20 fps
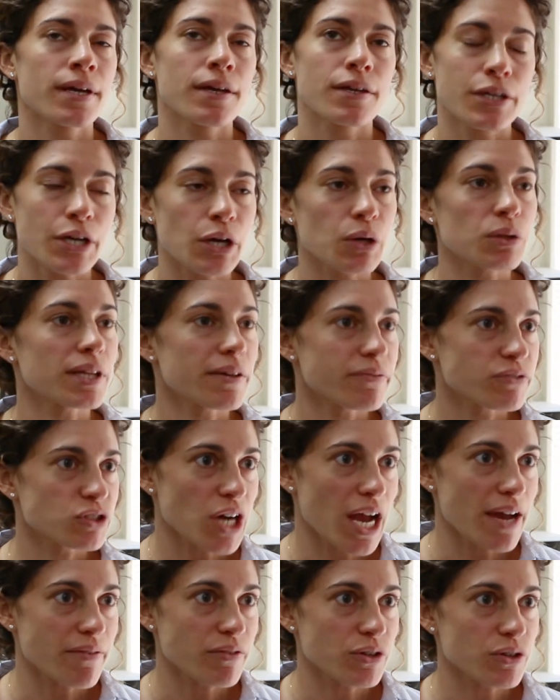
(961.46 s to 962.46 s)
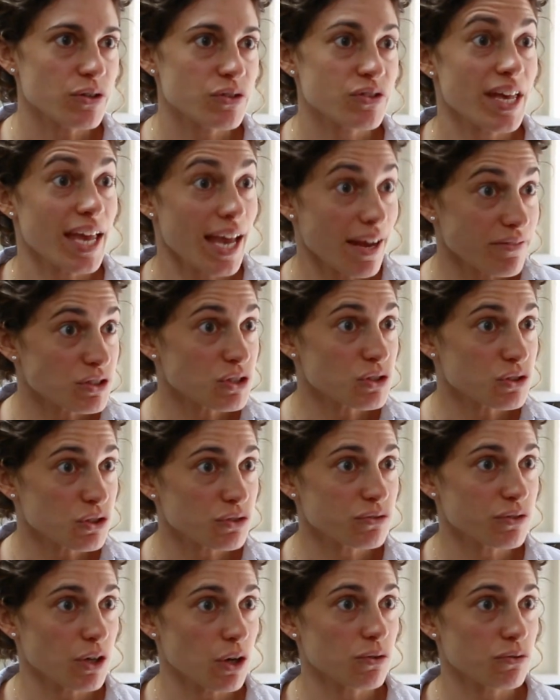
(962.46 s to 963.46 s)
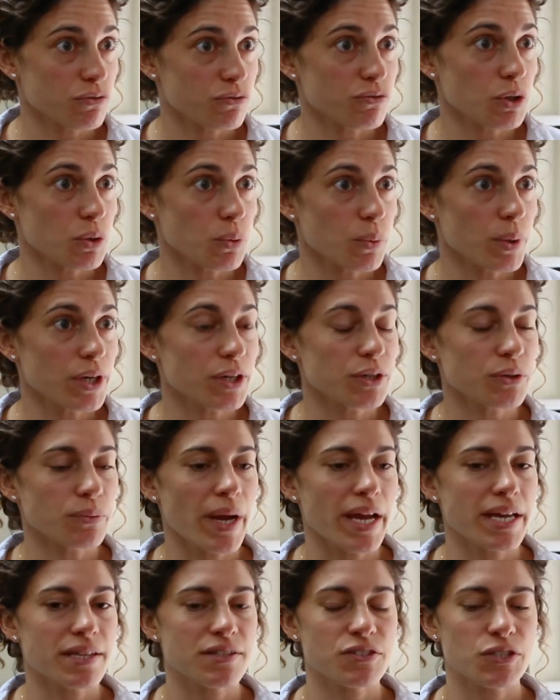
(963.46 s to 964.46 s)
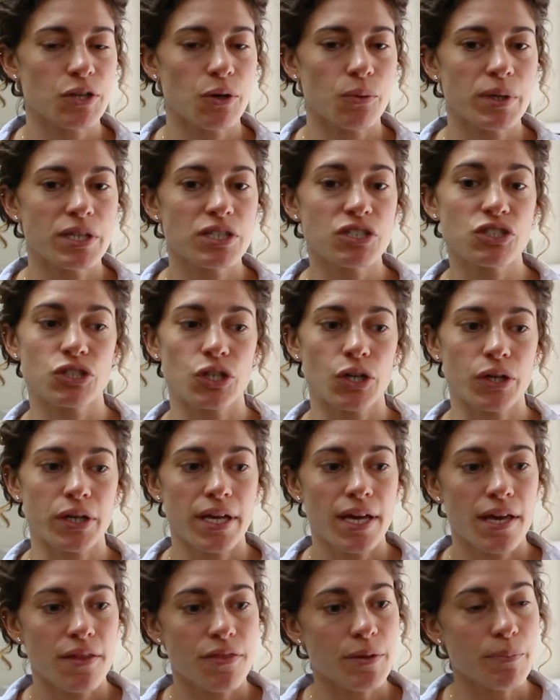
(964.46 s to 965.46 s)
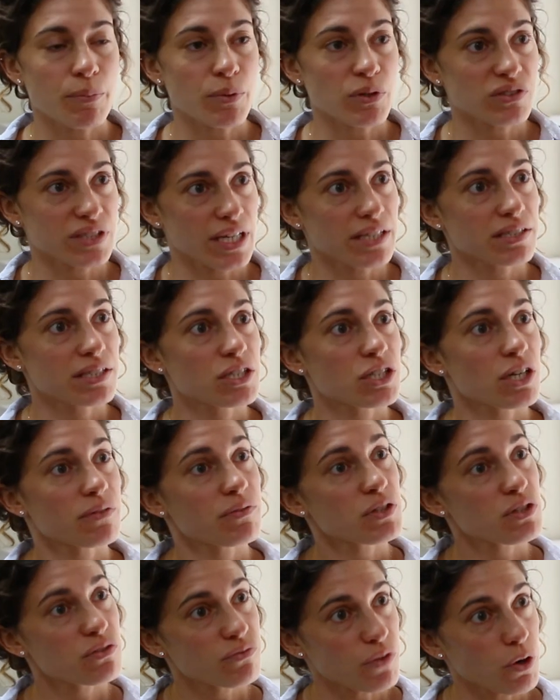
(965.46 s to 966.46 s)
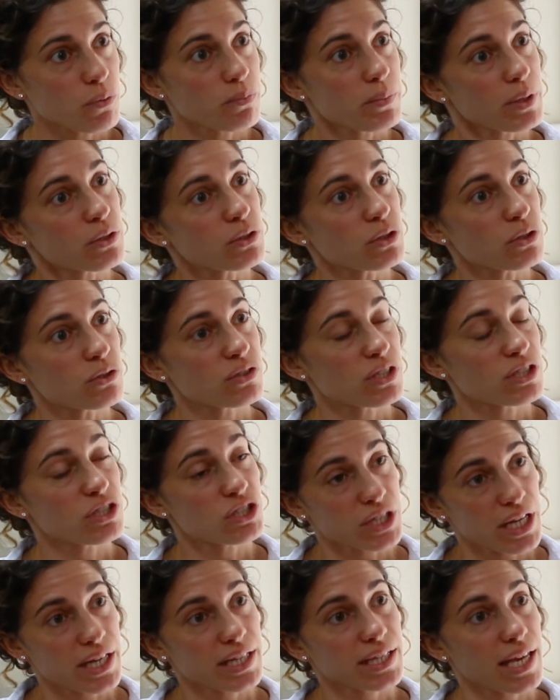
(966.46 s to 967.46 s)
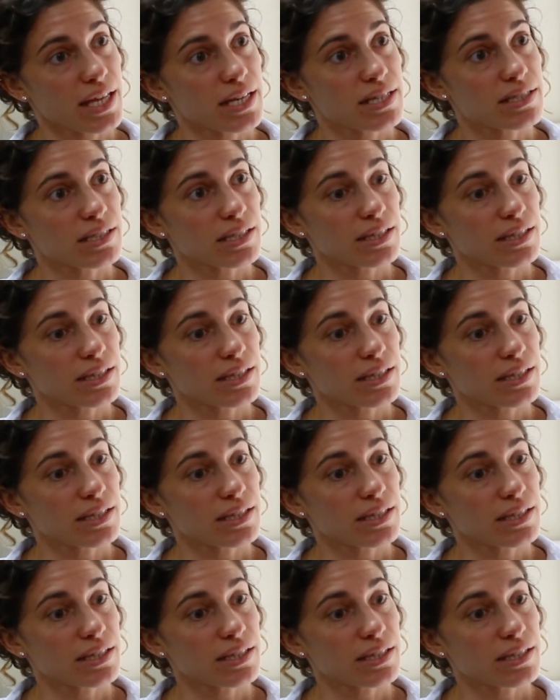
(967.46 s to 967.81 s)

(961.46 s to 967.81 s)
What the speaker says: Lyft drivers, they have to use their phone for work, right? So we just took the percentage of his phone bill usage dedicated to